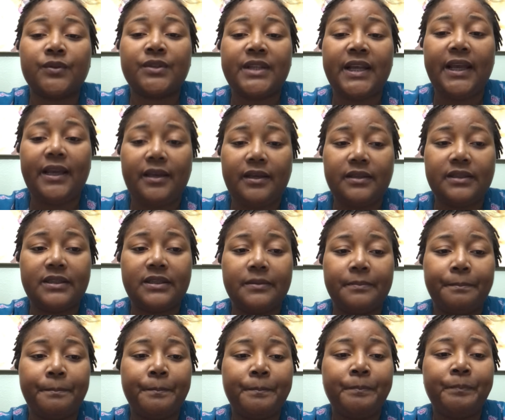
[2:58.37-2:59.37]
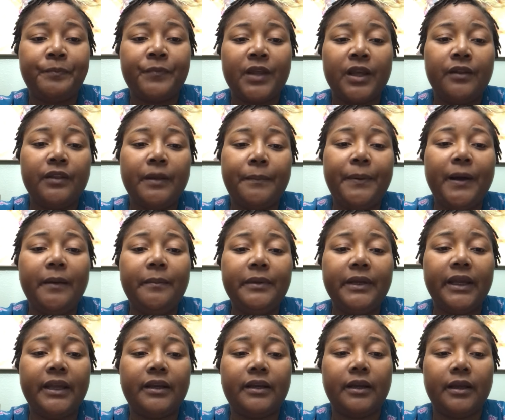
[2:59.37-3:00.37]
states. The
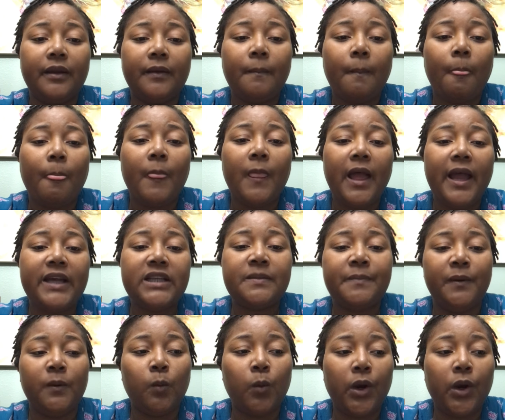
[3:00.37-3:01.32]
public has been